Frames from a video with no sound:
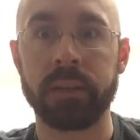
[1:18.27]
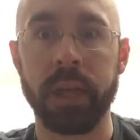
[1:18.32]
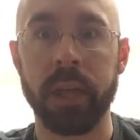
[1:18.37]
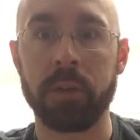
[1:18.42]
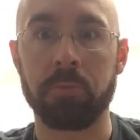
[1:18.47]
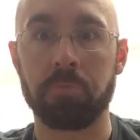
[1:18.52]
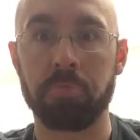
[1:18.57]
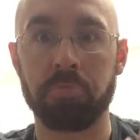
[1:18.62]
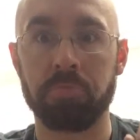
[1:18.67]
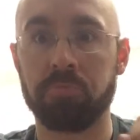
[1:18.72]

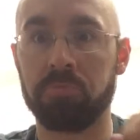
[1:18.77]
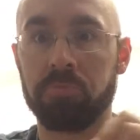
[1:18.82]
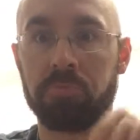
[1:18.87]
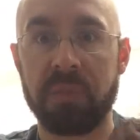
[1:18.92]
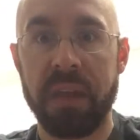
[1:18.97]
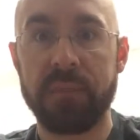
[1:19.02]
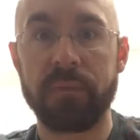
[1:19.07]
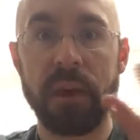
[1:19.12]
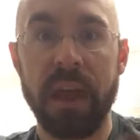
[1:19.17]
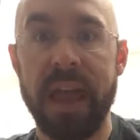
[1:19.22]
Like,
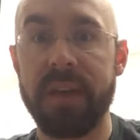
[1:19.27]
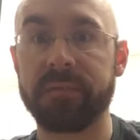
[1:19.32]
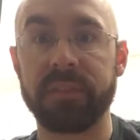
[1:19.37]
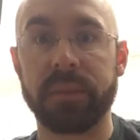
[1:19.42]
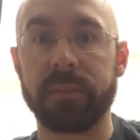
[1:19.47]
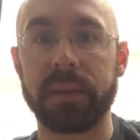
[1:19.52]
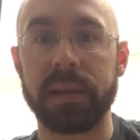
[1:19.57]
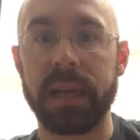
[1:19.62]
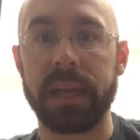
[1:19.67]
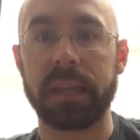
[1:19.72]
never have
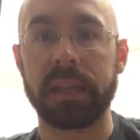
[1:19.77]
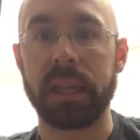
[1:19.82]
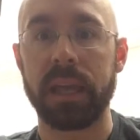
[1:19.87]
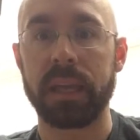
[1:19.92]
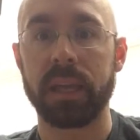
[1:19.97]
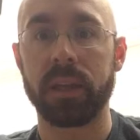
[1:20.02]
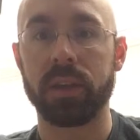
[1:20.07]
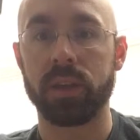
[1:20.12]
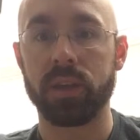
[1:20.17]
them again. Like,